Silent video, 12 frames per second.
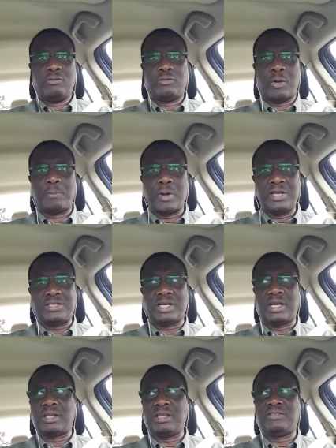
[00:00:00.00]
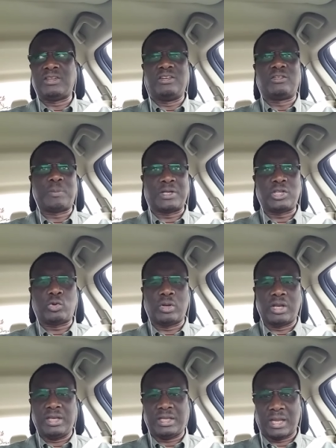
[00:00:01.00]
for political reasons,
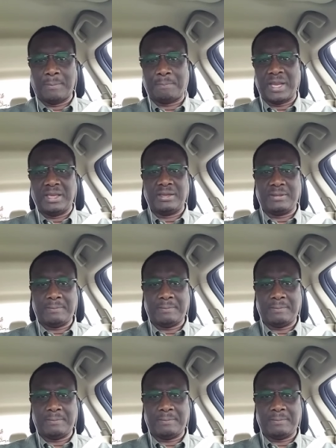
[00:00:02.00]
particularly campaign.